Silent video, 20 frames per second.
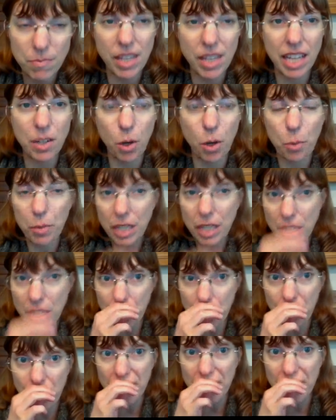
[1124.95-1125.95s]
They normally
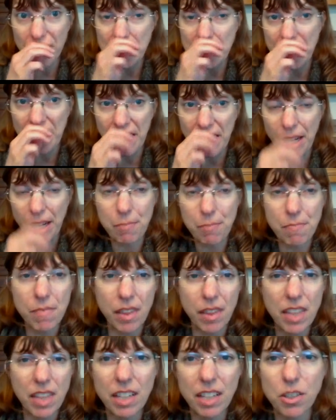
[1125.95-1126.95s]
do it, I
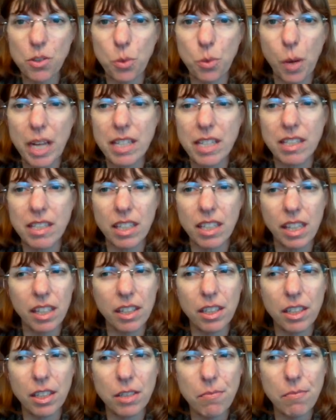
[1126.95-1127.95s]
think it's twice a
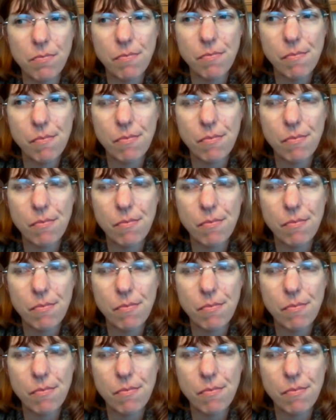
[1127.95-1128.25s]
year.